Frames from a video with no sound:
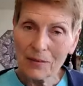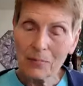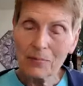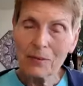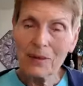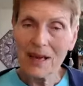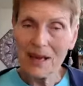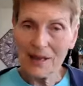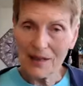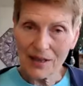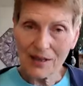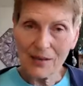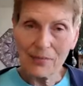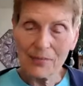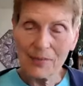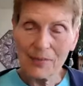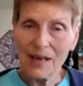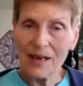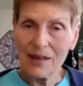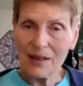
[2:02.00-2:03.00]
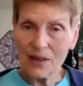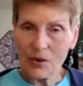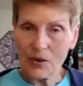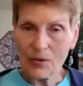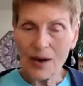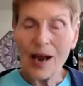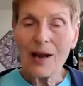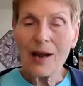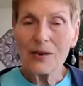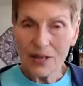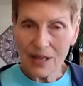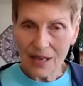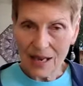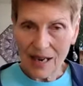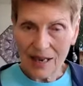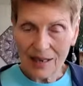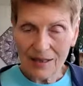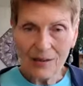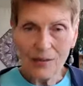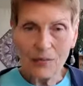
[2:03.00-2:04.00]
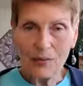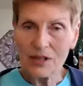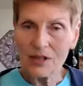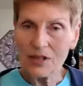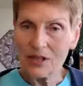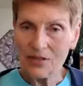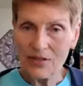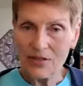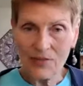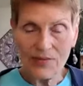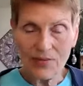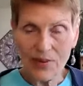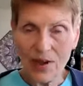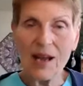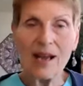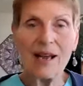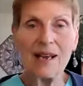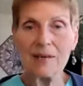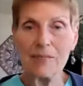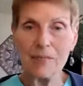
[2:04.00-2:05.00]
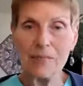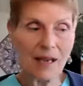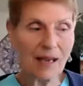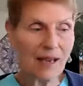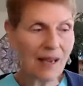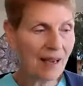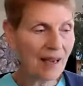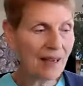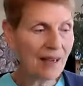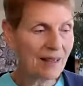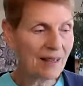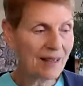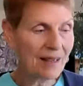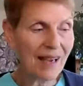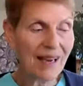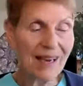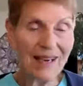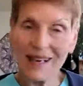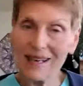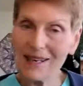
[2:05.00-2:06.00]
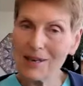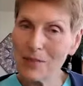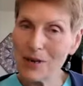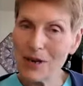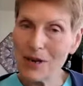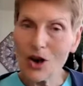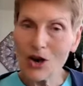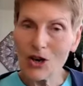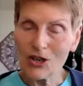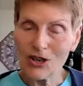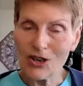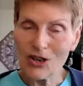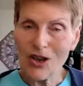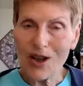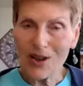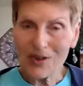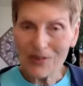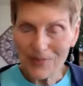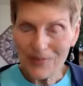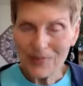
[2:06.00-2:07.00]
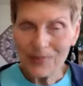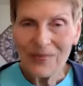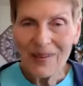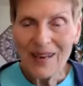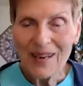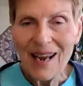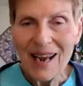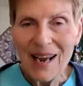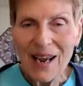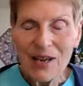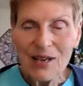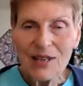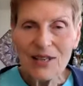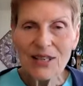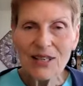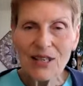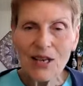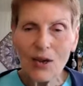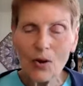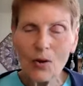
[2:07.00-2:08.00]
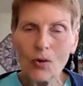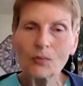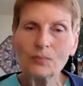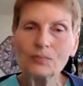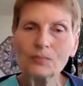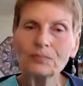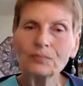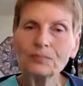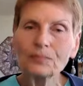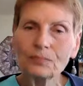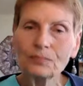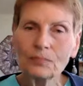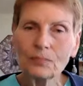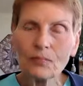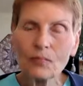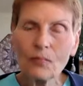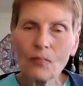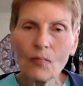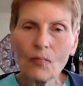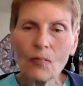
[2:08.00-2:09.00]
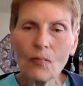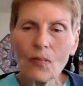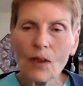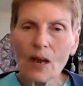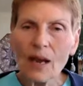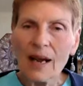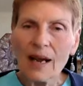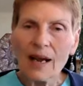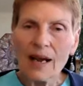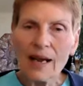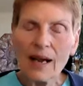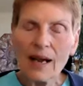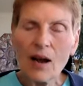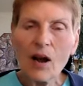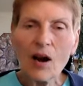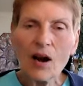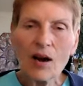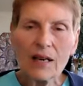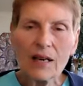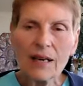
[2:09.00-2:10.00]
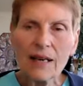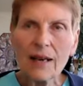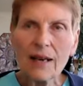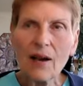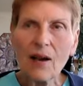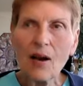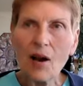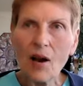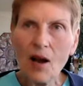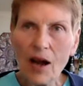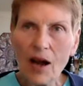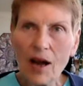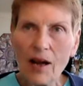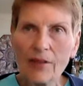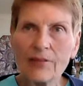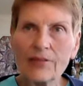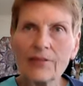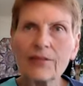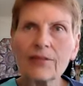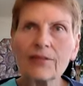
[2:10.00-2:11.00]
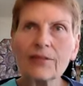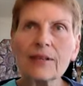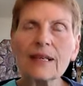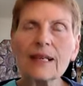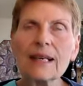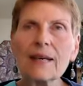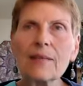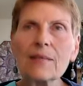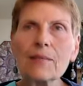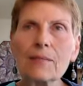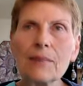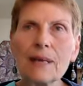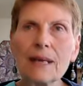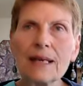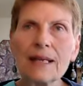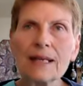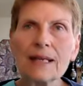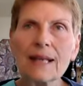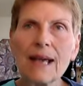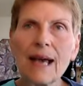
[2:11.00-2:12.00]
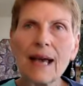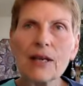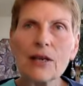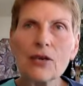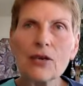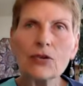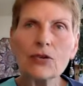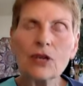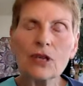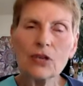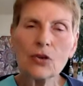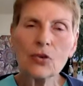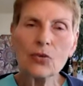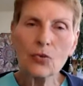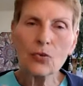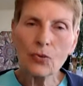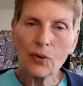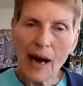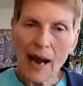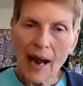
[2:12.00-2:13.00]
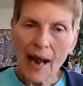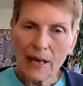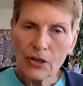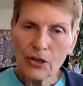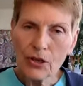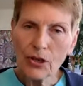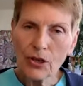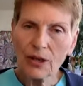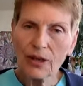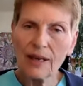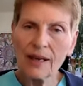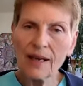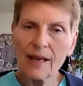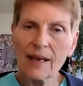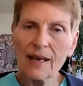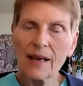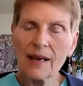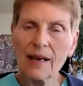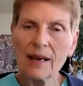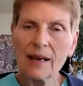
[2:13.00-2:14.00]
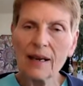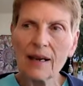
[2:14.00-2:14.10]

to plant them in the ground yet, which is fine because they need to be hardened off. So hardening off means that you just gradually